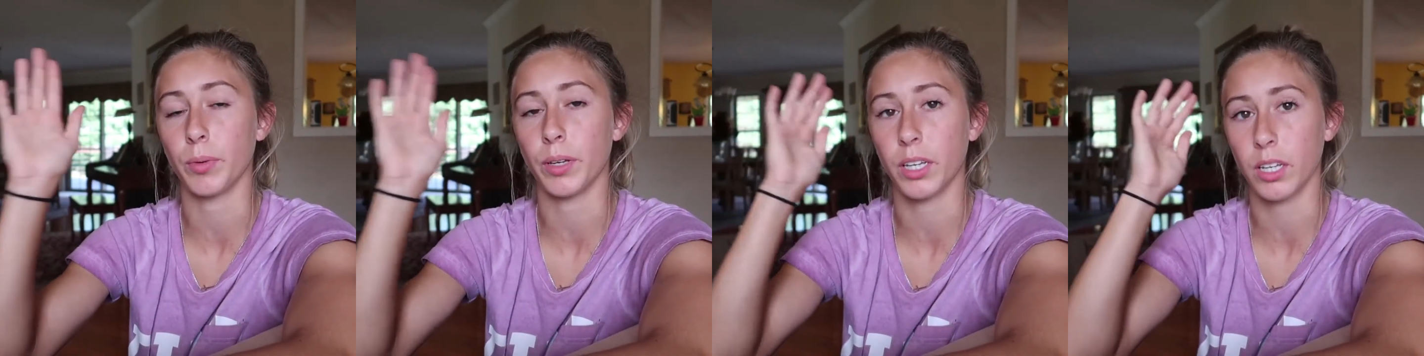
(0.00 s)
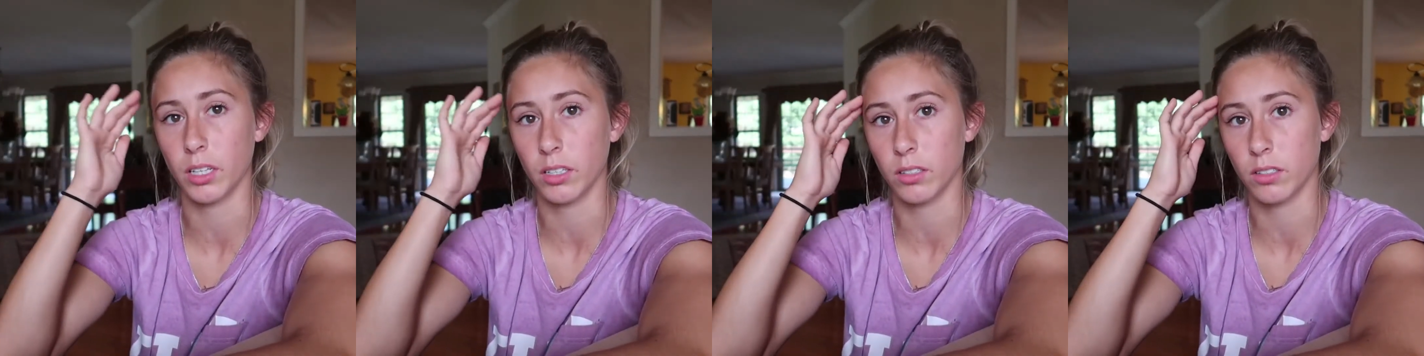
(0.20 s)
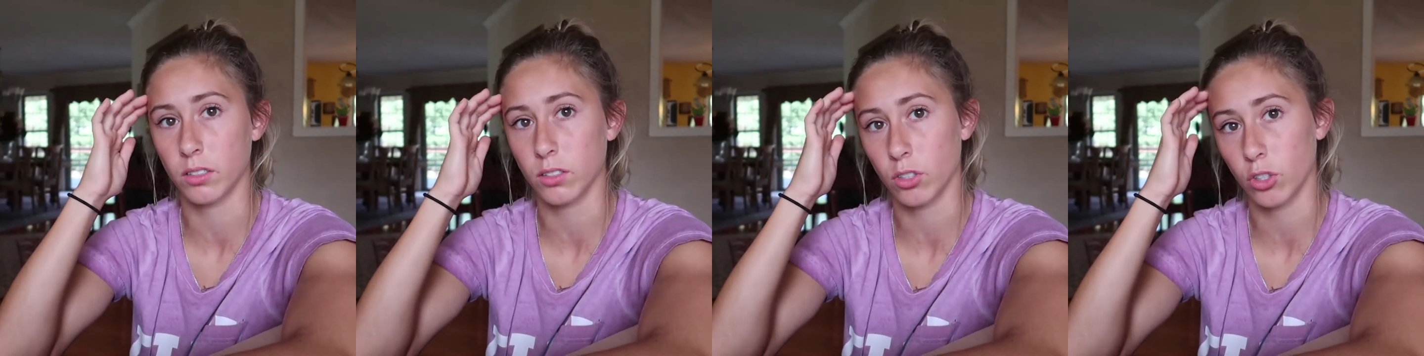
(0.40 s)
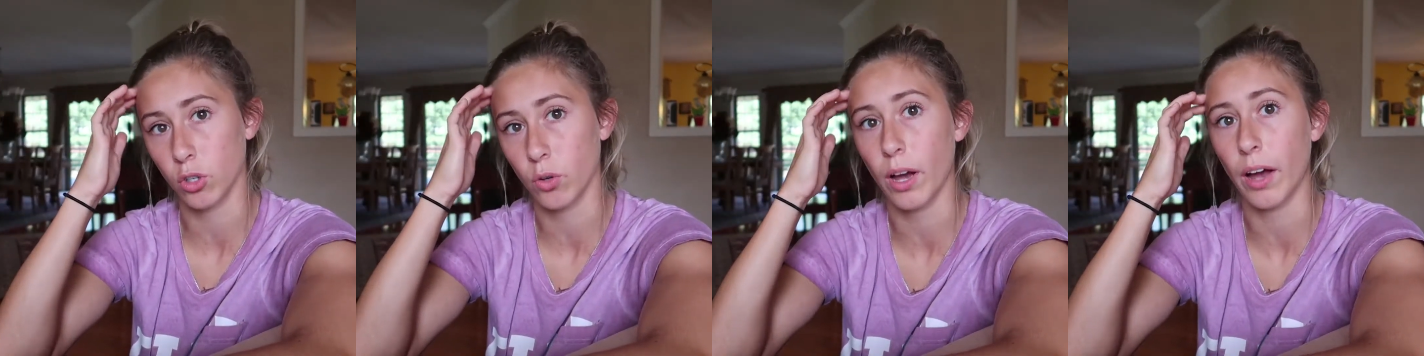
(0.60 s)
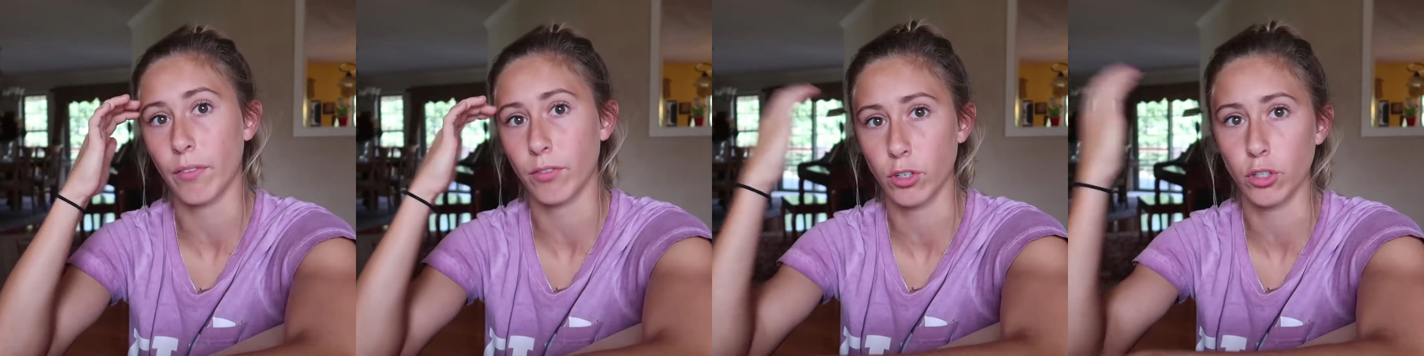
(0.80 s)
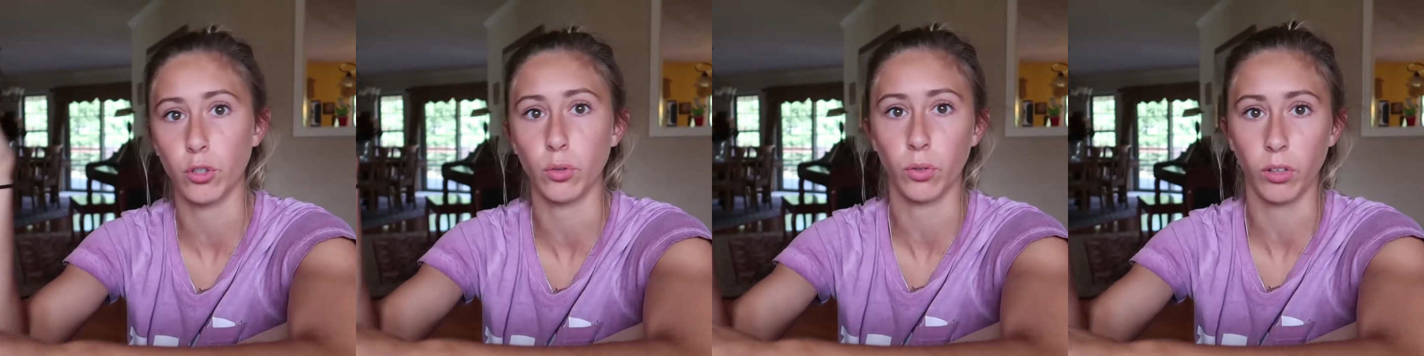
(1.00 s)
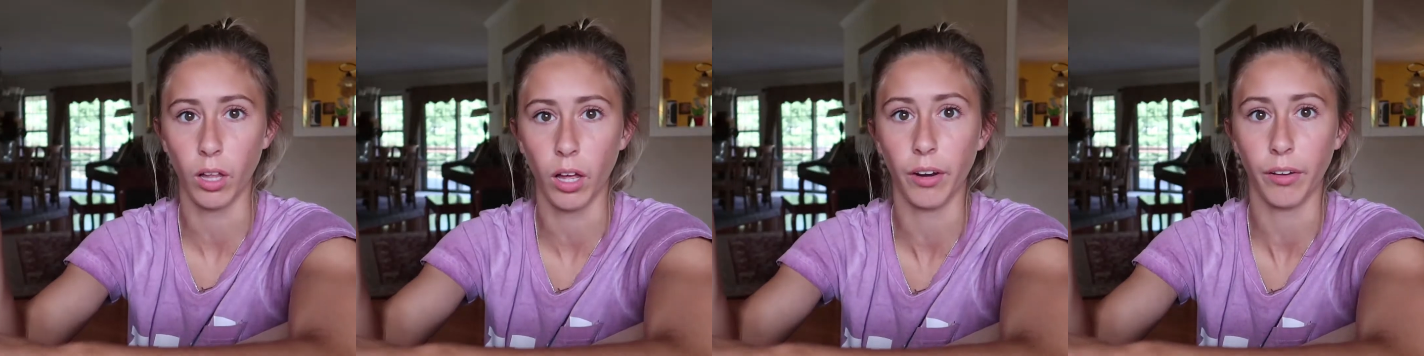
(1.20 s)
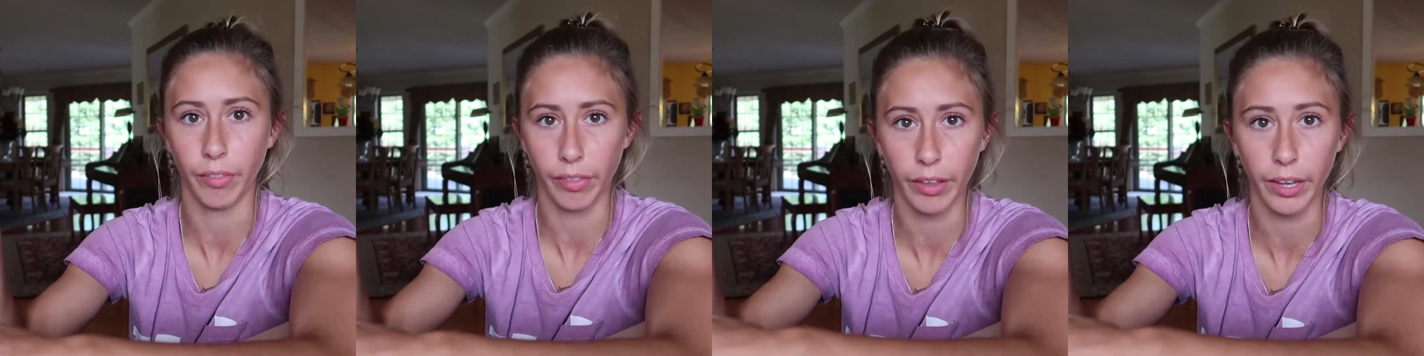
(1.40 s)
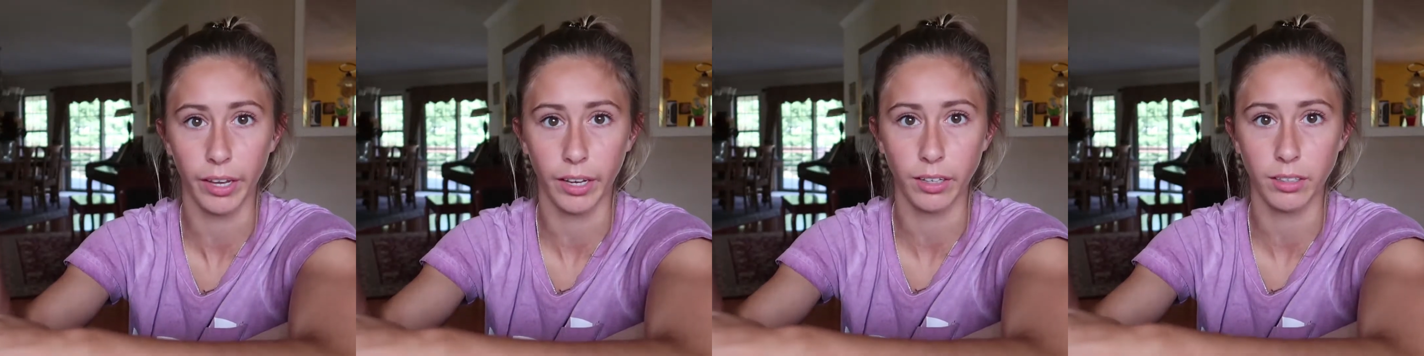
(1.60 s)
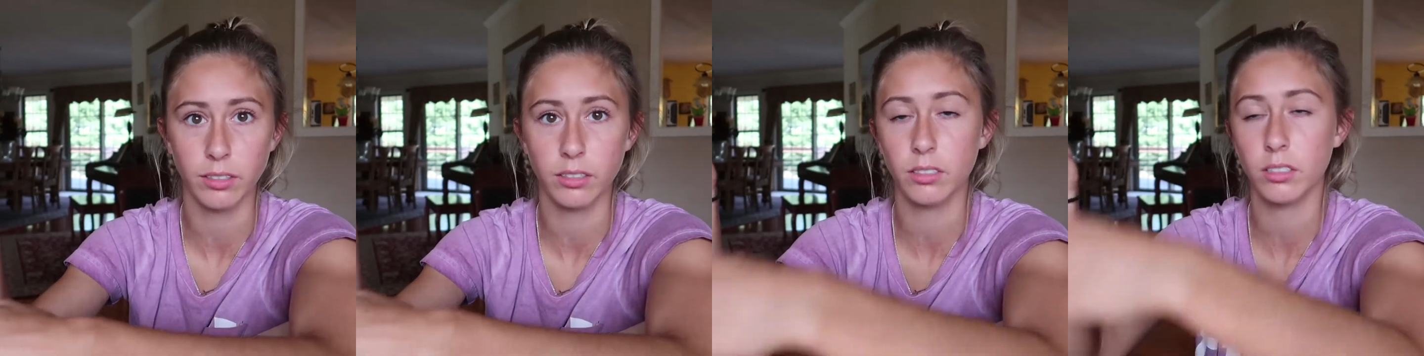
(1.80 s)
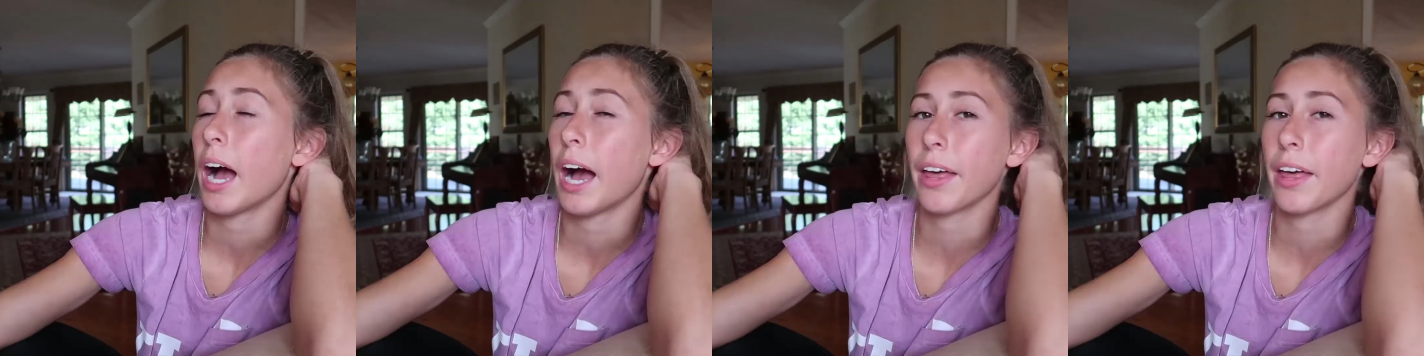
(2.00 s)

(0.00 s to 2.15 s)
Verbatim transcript: because you have to do a lot of things.